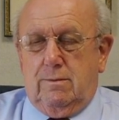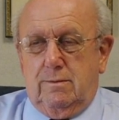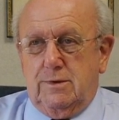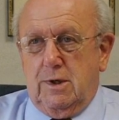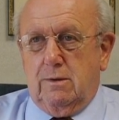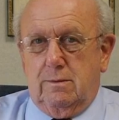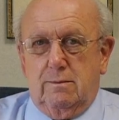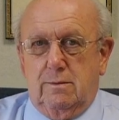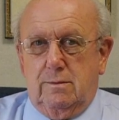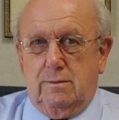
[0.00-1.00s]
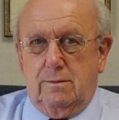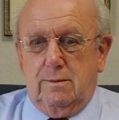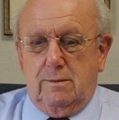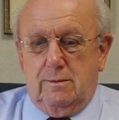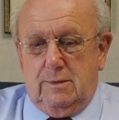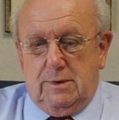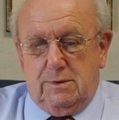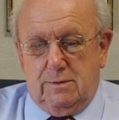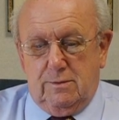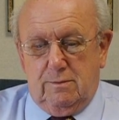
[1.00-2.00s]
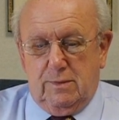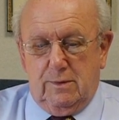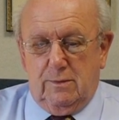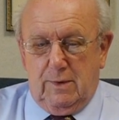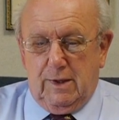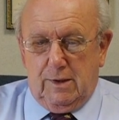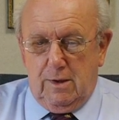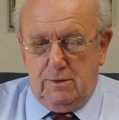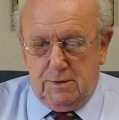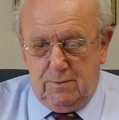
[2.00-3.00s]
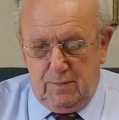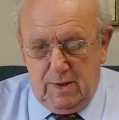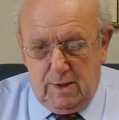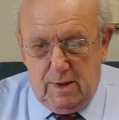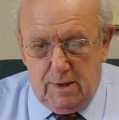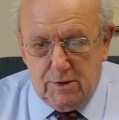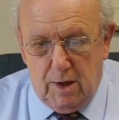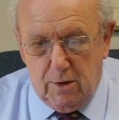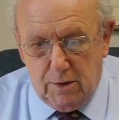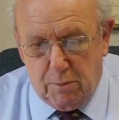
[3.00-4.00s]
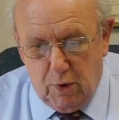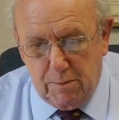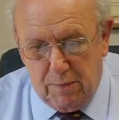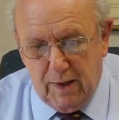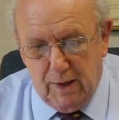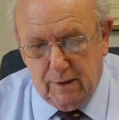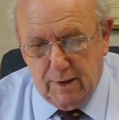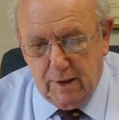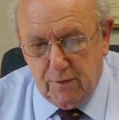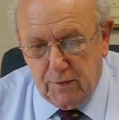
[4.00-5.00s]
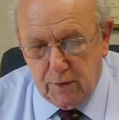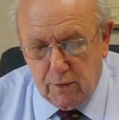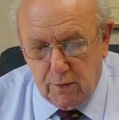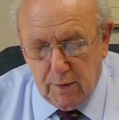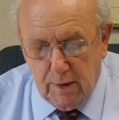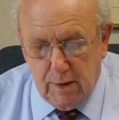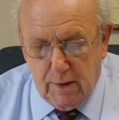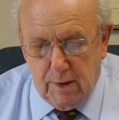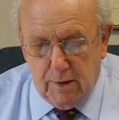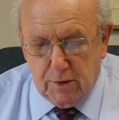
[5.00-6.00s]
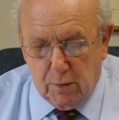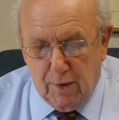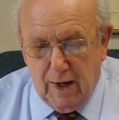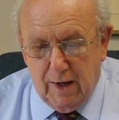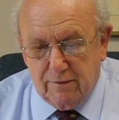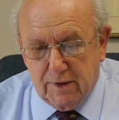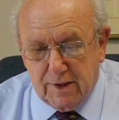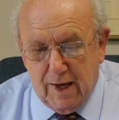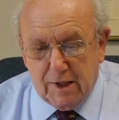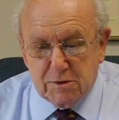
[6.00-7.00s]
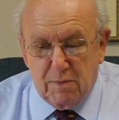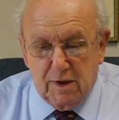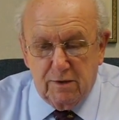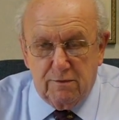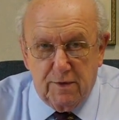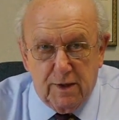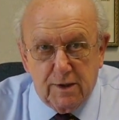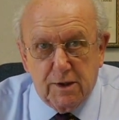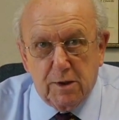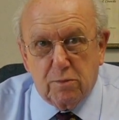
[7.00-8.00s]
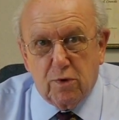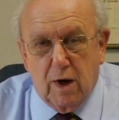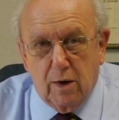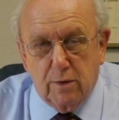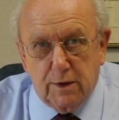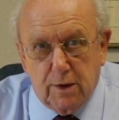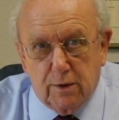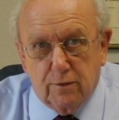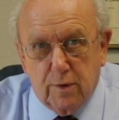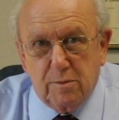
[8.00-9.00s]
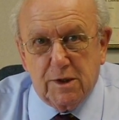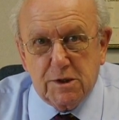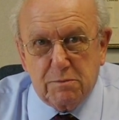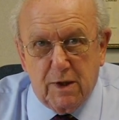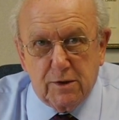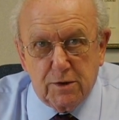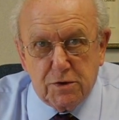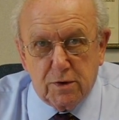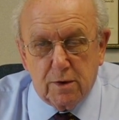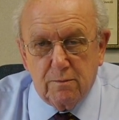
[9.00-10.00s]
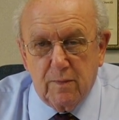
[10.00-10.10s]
So that's the way it goes. So the point being that if you derived a tax benefit in a prior year from an expenditure,